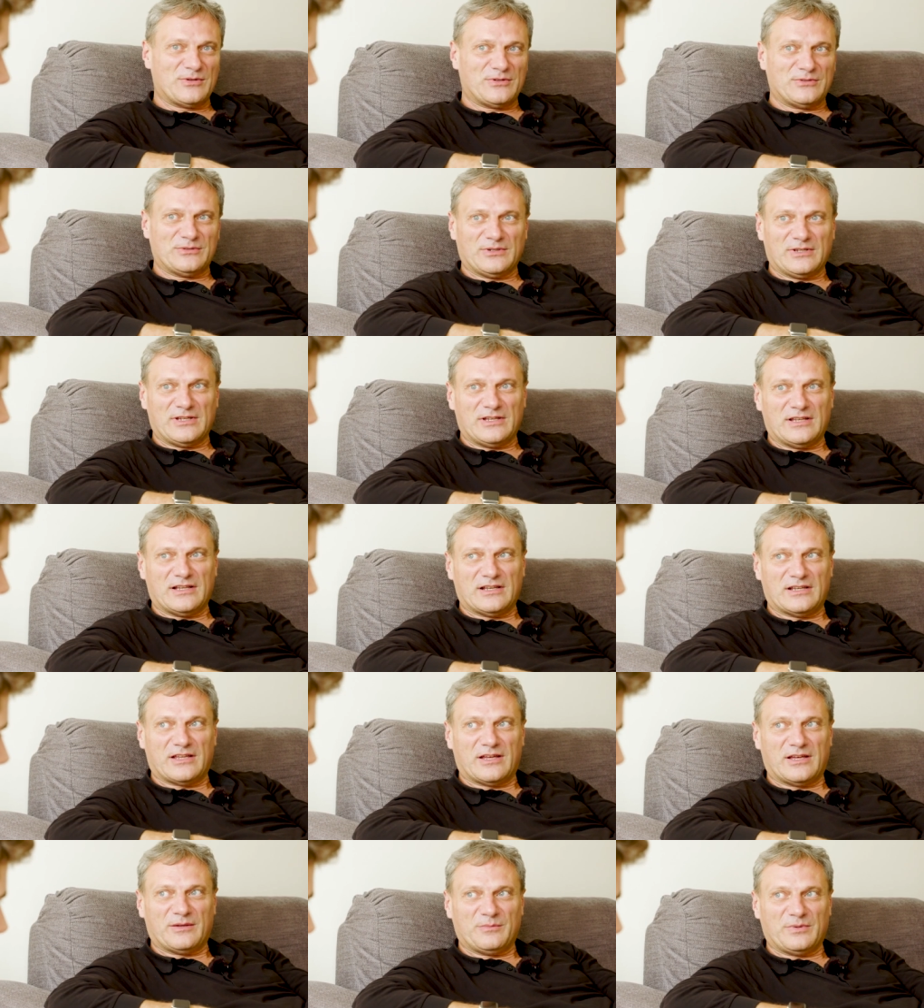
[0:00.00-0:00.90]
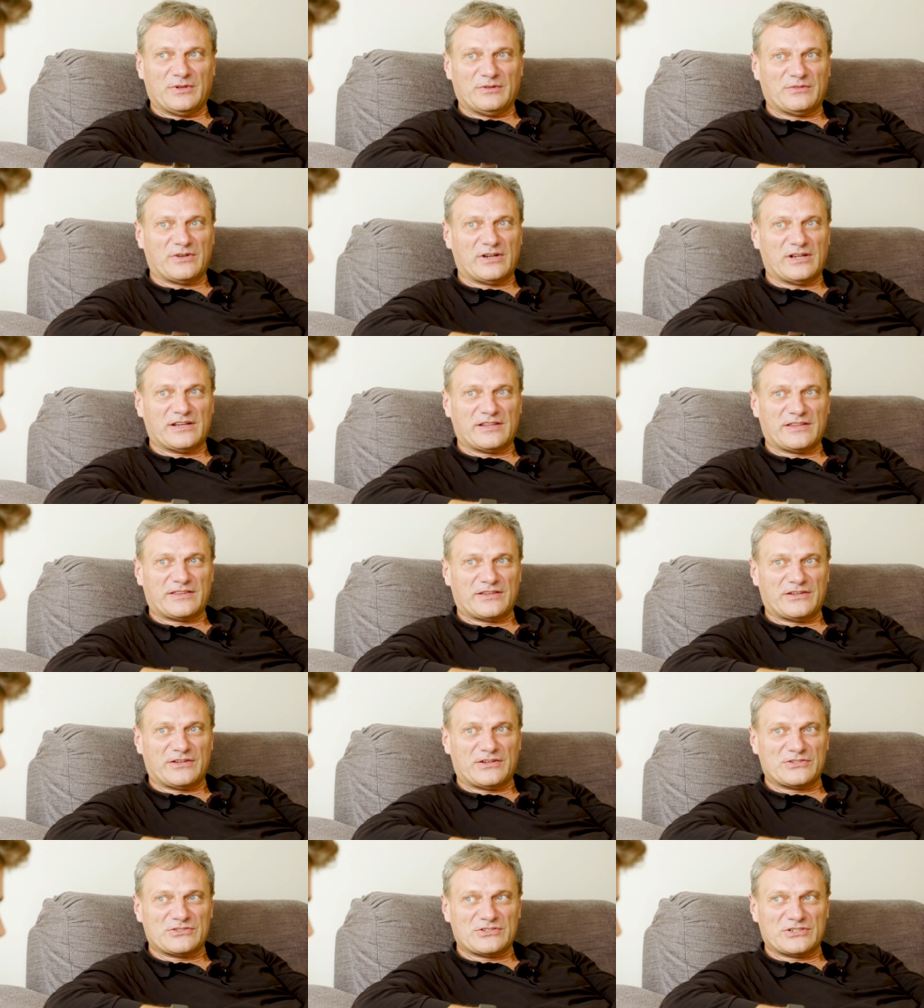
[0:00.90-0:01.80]
you like being very
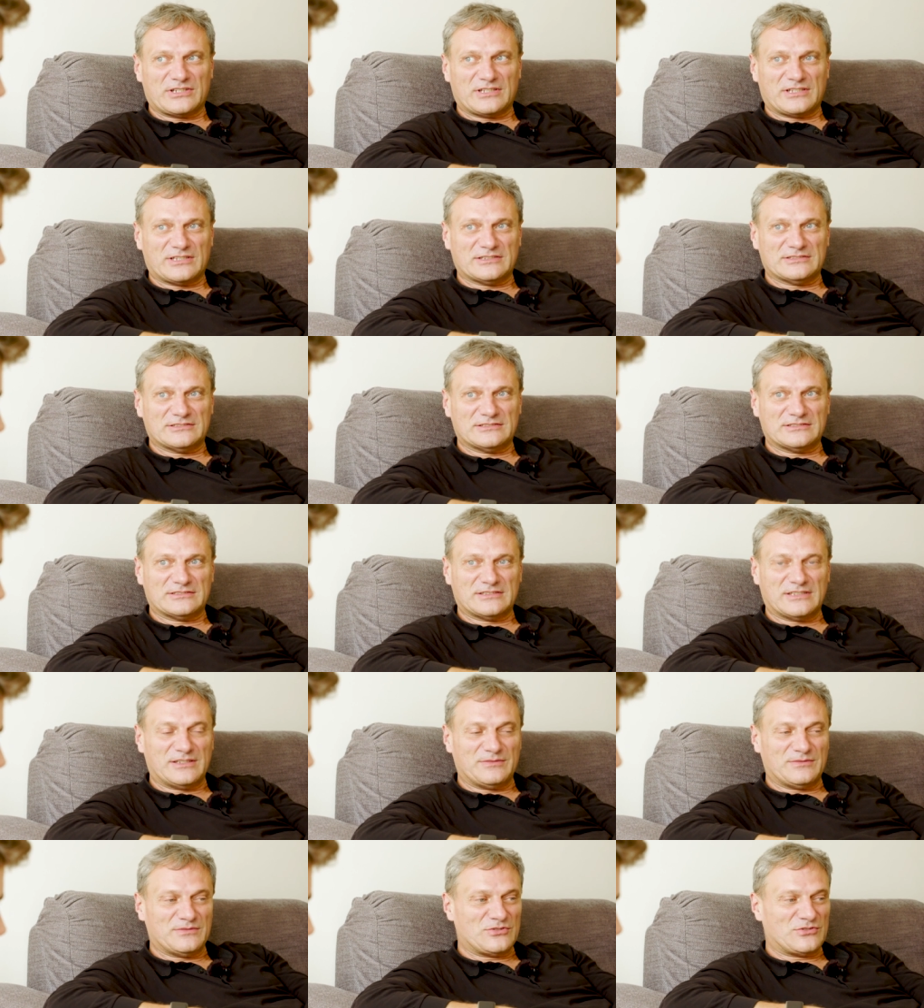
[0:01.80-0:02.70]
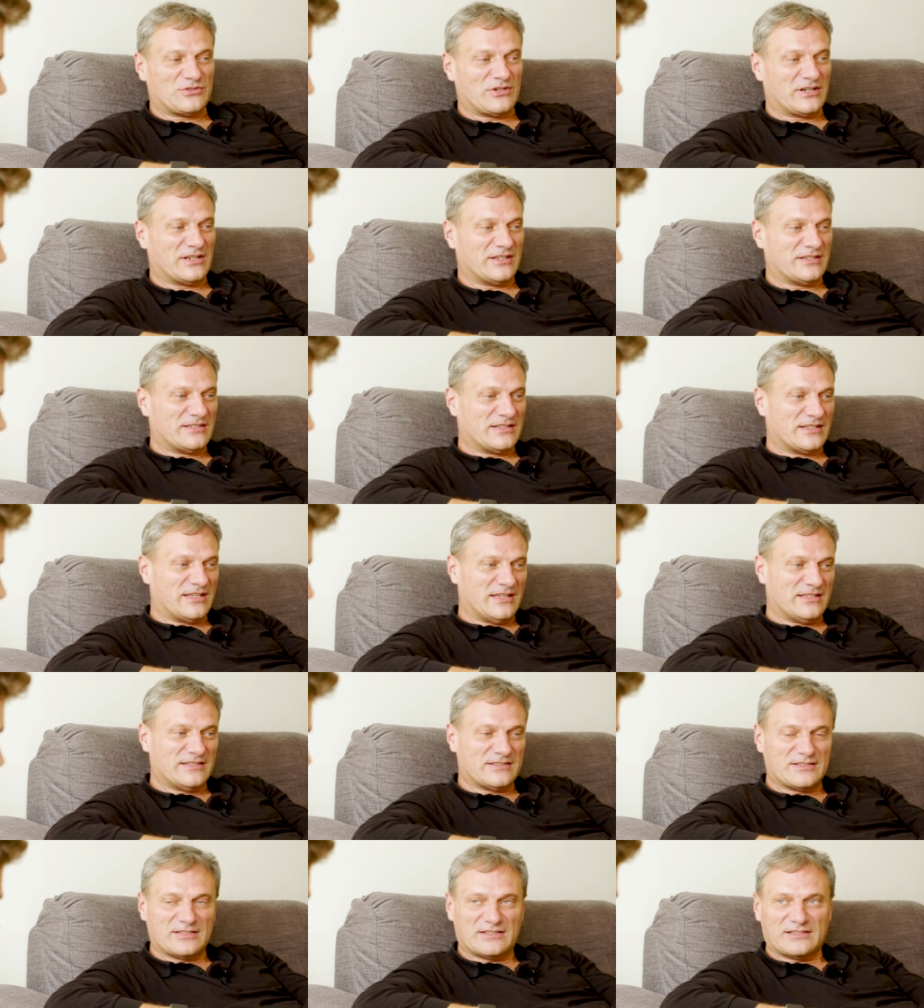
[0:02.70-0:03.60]
lethargic and even struggling to
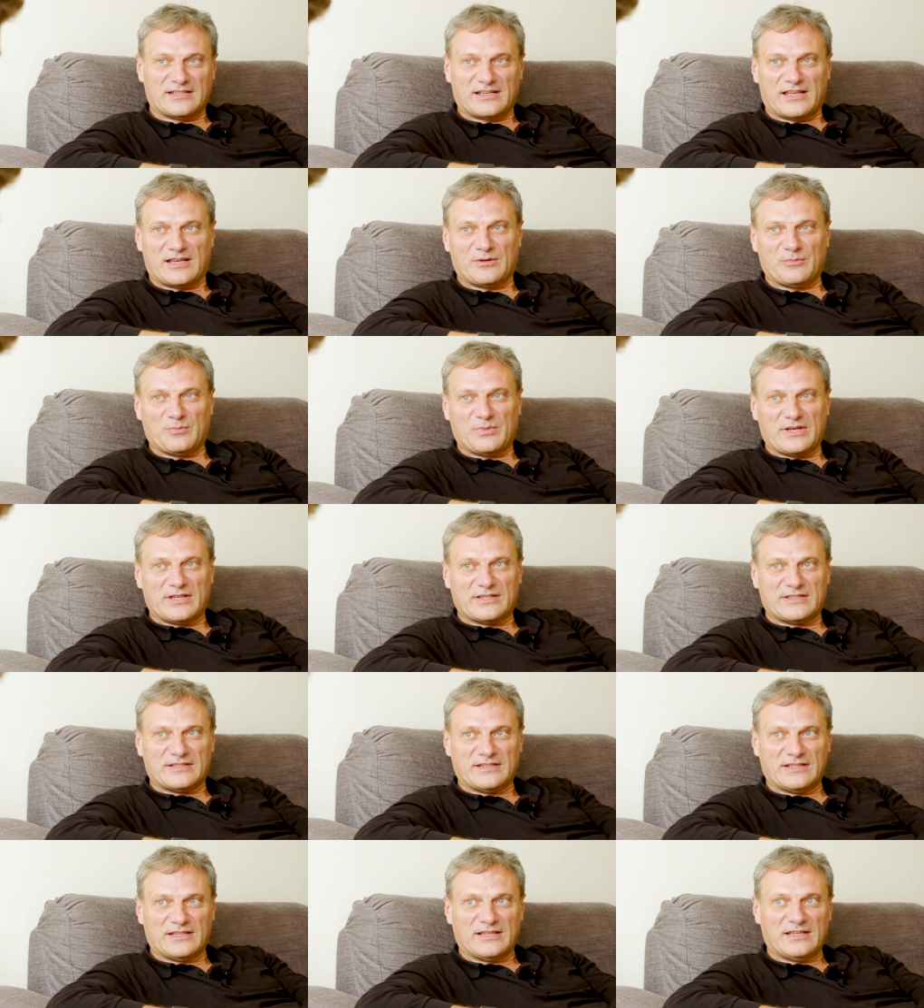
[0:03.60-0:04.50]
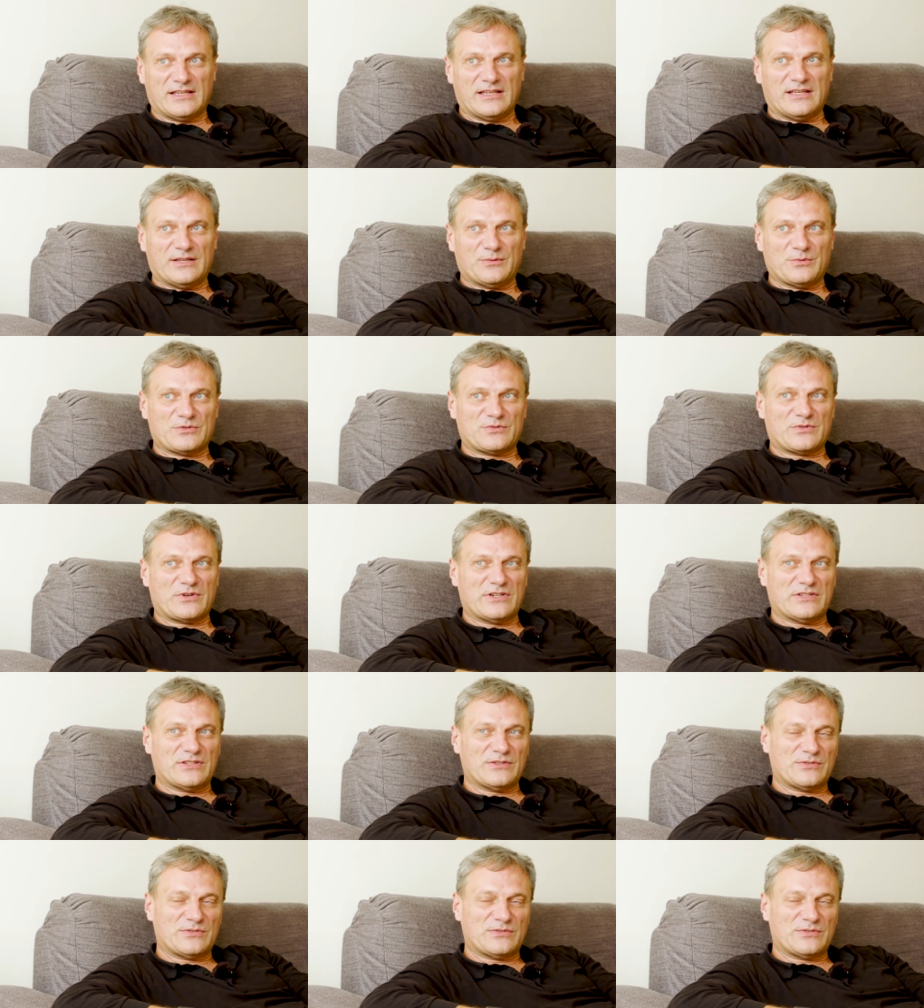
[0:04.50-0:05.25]
get into the, and out of bed, was very